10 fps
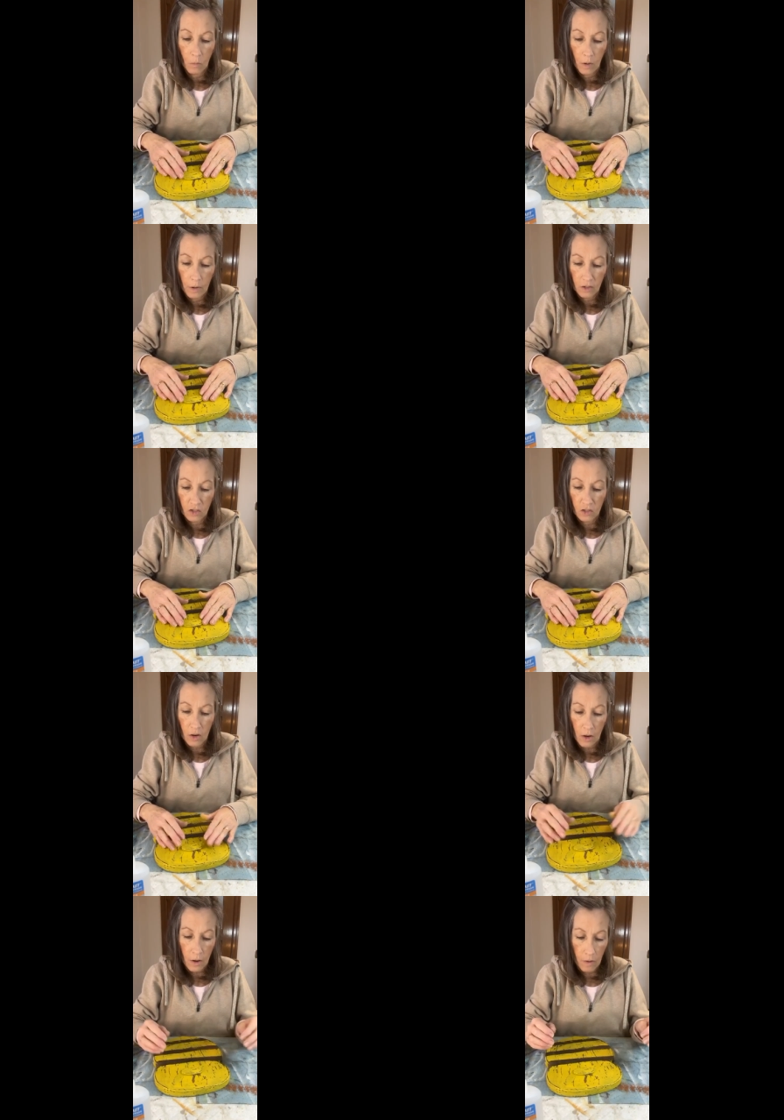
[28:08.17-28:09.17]
And we're going to
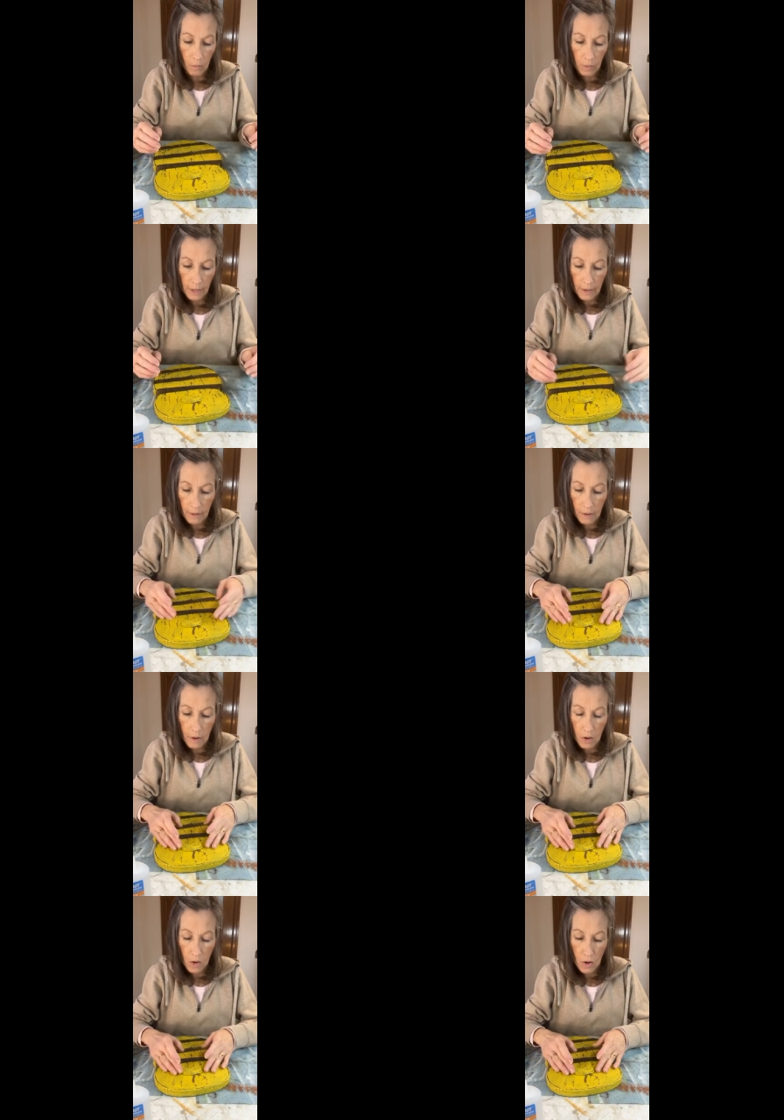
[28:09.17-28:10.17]
start with
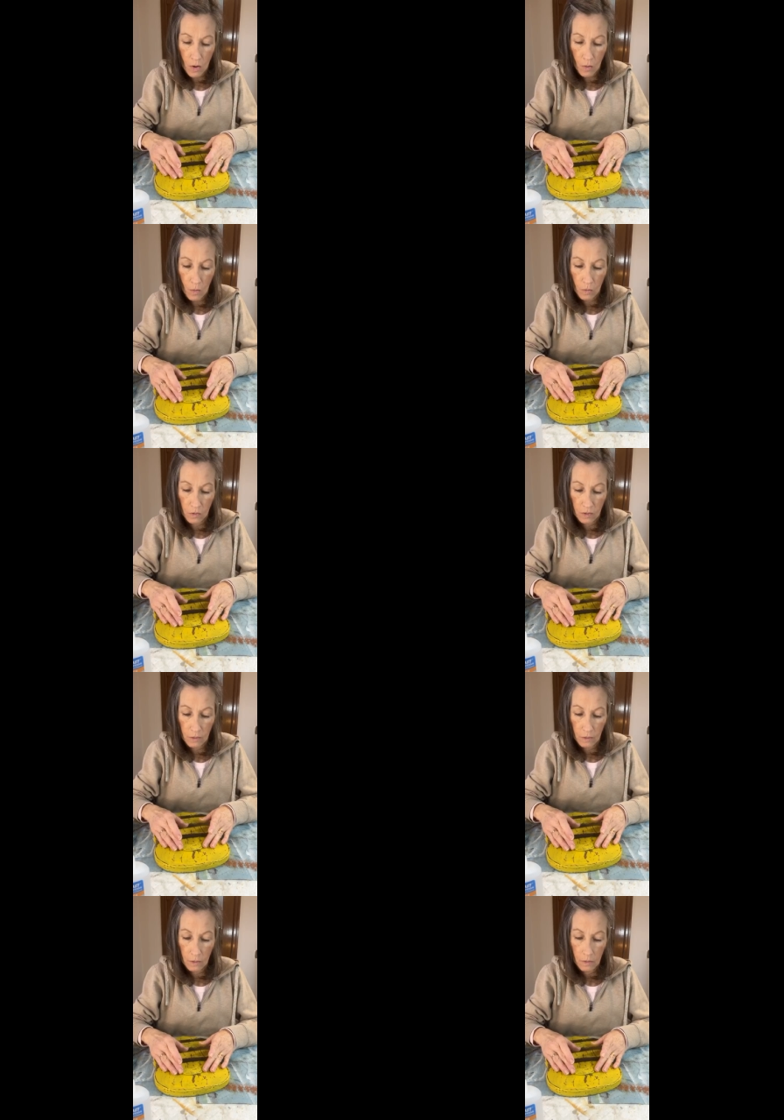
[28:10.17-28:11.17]
our
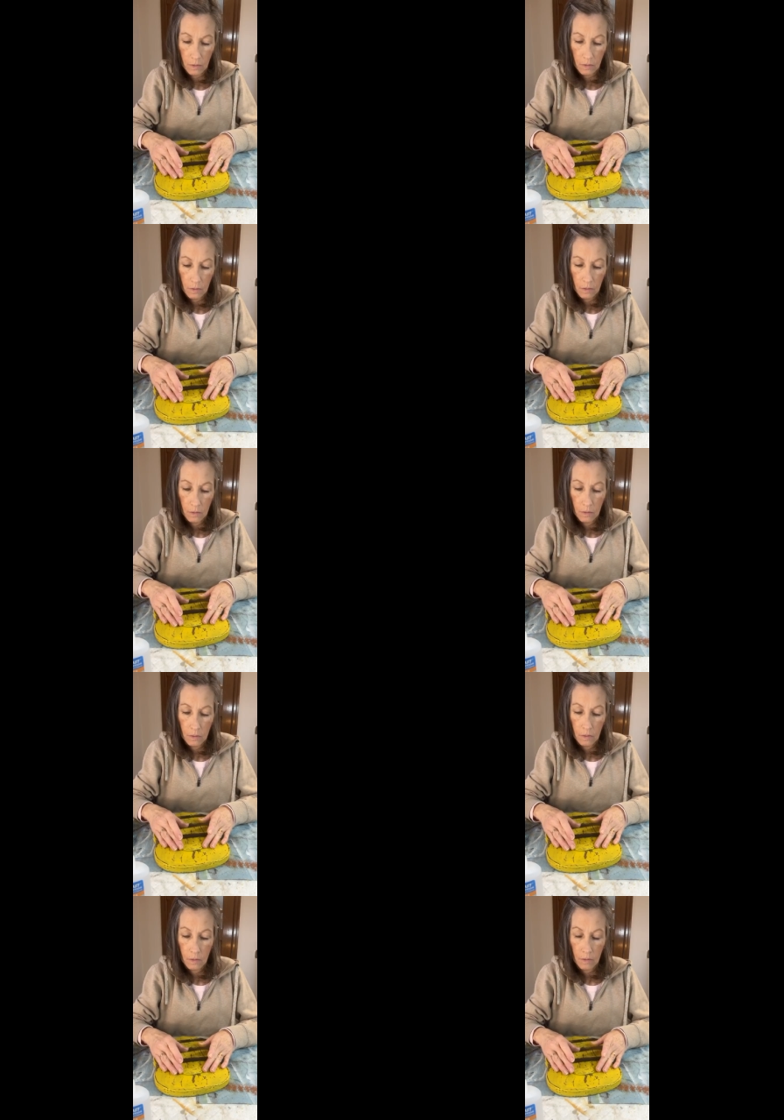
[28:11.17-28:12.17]
nose,
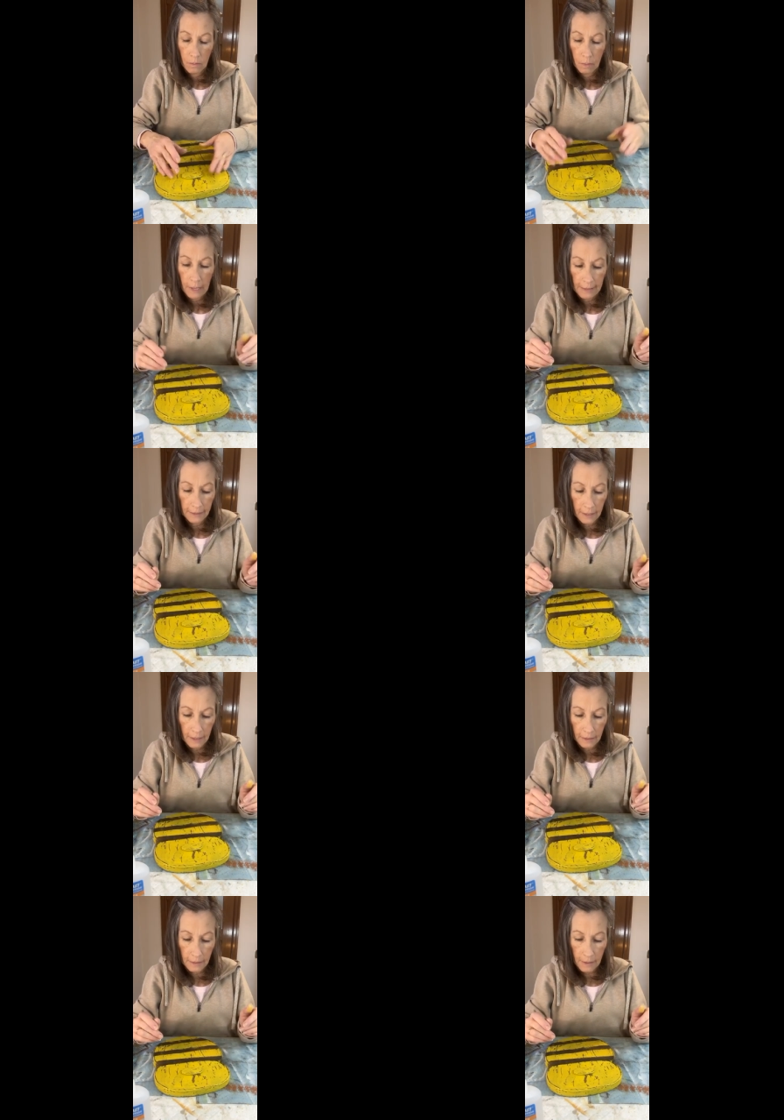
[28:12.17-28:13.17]

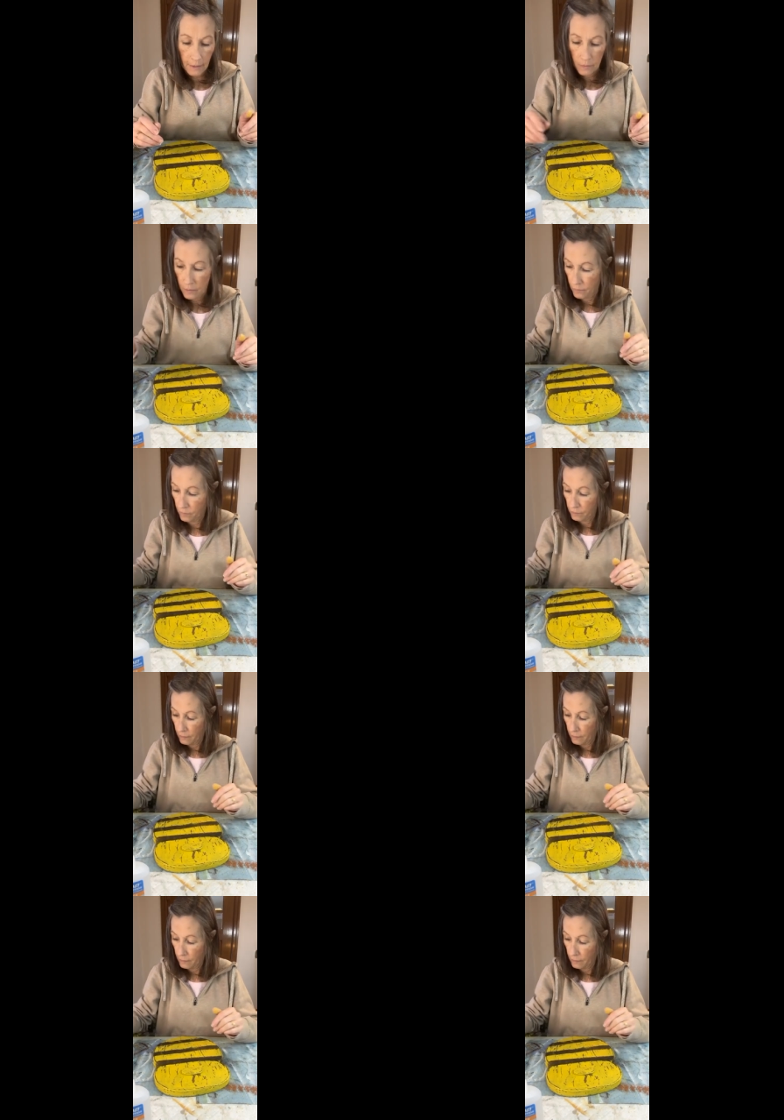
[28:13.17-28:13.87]
placing it down.